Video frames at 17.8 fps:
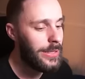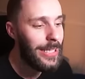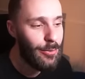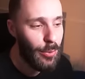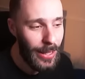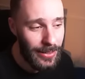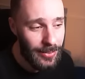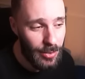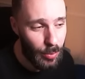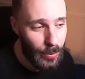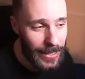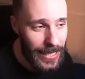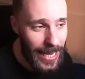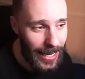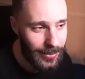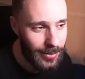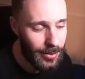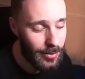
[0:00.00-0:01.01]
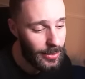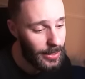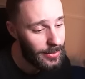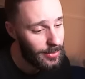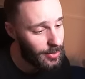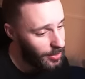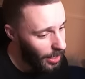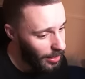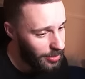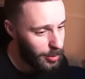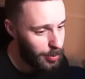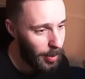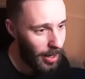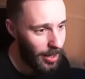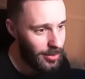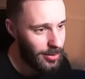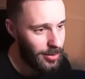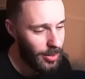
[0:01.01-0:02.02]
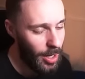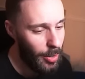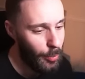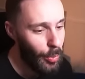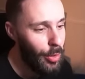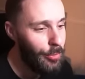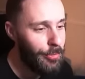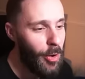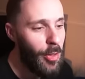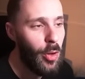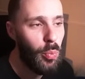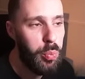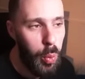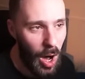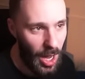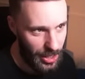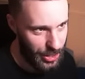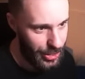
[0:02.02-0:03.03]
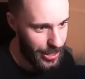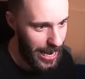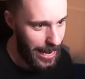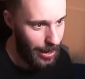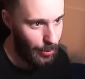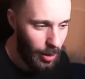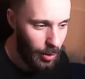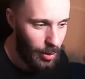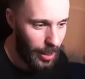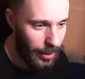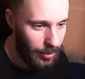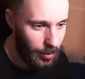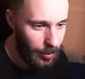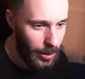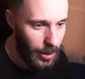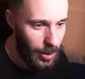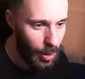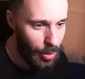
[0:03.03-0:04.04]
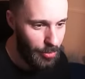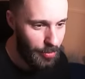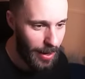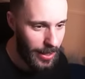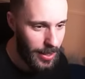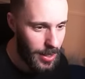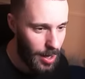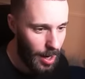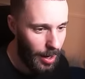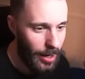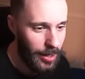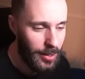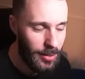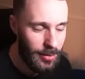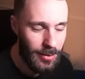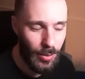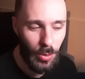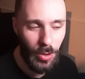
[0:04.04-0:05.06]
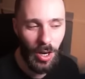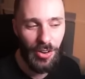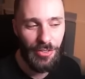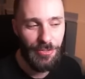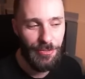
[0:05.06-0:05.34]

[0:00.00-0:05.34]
Even when who we get, it's the dance boss. I will throw the one down. Okay, so I'm going to go with my gut and conceal card